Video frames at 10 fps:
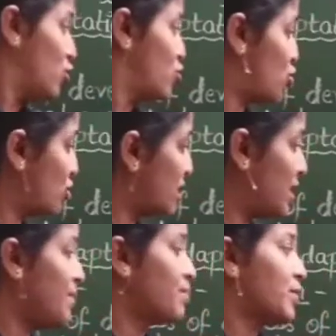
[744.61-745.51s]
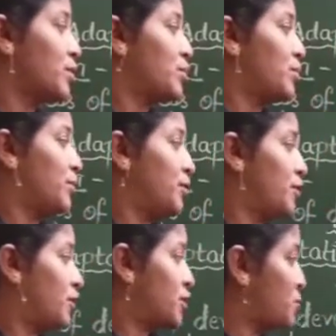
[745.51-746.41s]
So
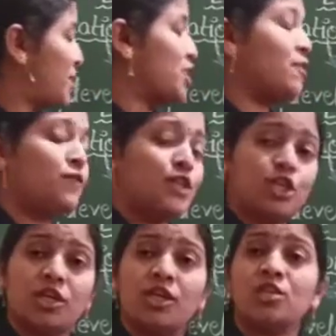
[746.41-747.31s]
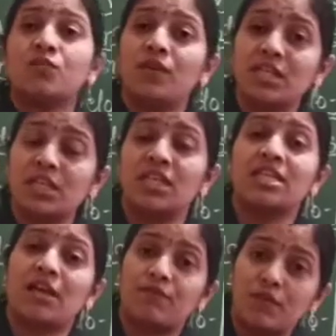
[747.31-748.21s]
the special features which these
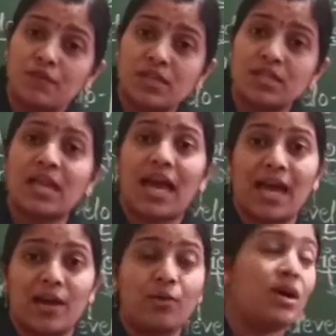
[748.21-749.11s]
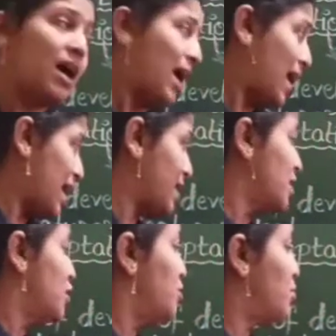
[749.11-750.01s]
amphibians have are
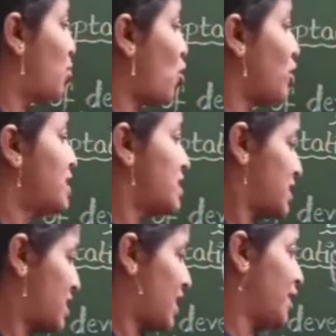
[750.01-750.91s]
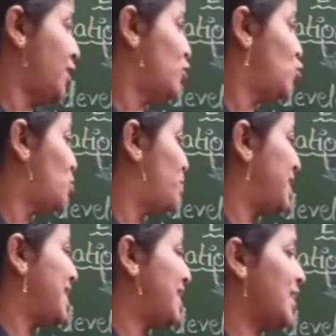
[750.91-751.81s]
moist skin to
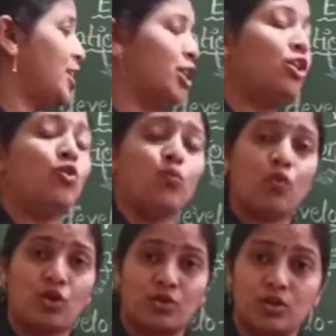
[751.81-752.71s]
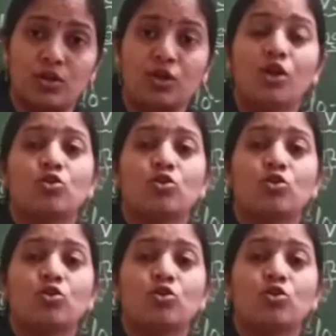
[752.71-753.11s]
breathe in water.